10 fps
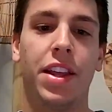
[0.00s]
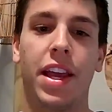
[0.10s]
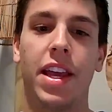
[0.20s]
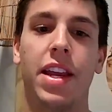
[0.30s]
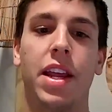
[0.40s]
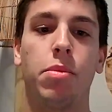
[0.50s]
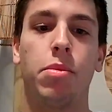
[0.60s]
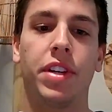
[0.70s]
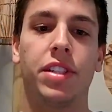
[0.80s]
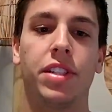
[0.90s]
They
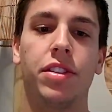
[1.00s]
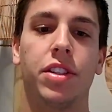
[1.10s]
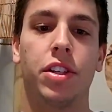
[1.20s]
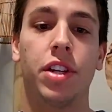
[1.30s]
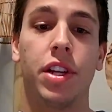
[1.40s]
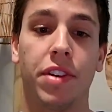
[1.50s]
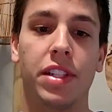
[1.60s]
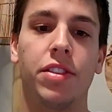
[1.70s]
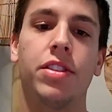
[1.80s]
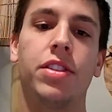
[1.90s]
enable
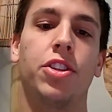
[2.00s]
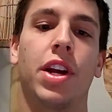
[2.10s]
investors to